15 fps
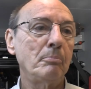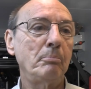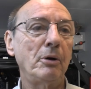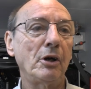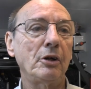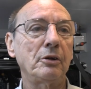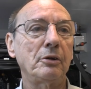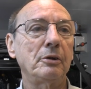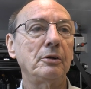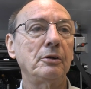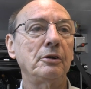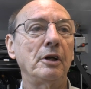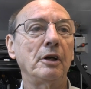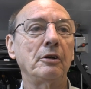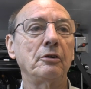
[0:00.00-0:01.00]
But
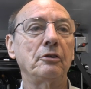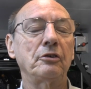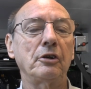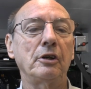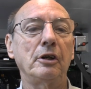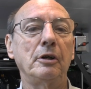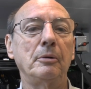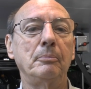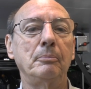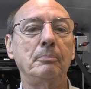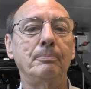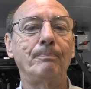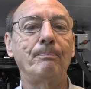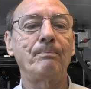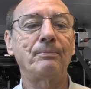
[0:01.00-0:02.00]
there's but
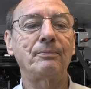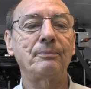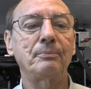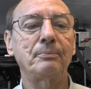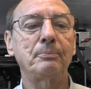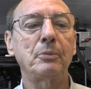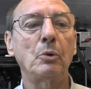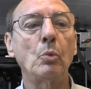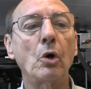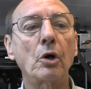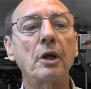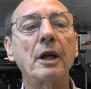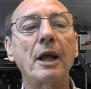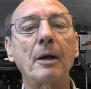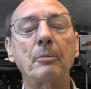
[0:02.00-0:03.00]

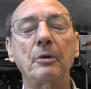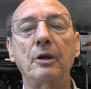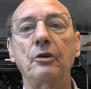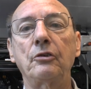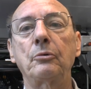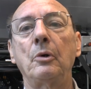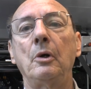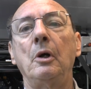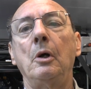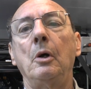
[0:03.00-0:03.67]
what can happen is,